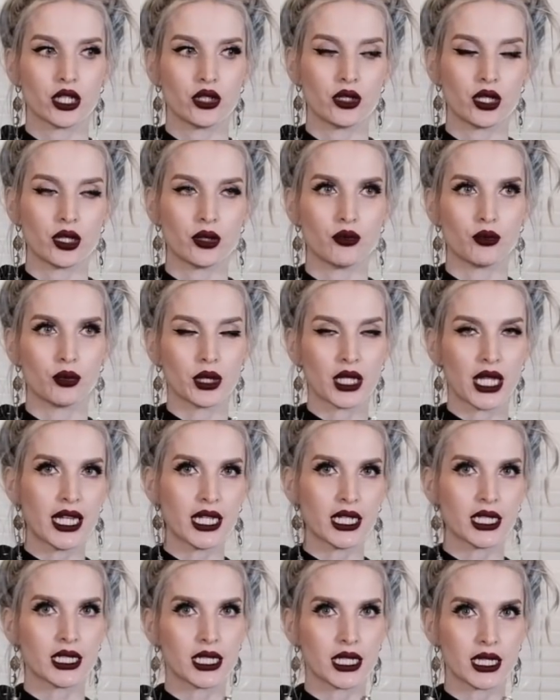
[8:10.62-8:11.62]
can
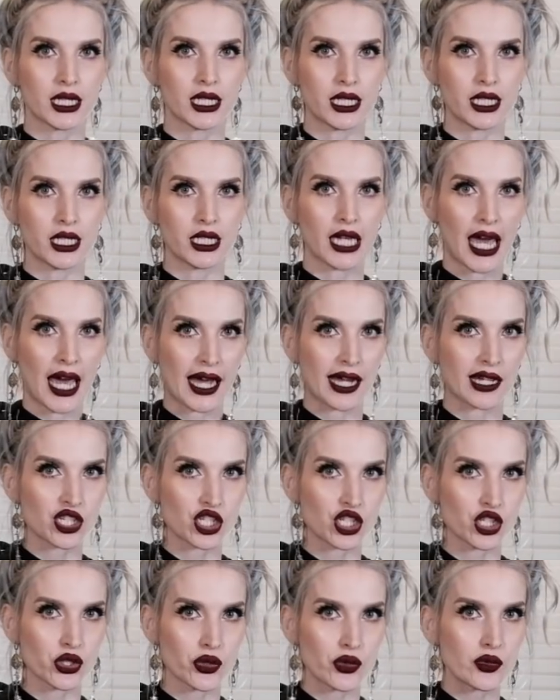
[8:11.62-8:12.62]
blend the
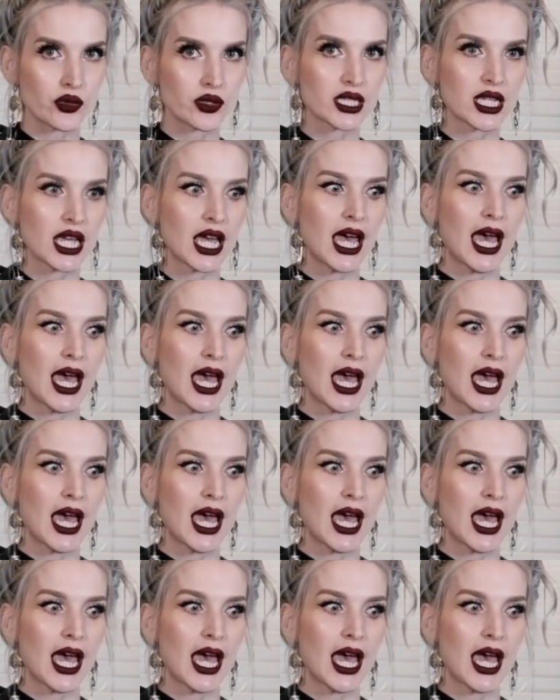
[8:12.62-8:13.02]
cashews,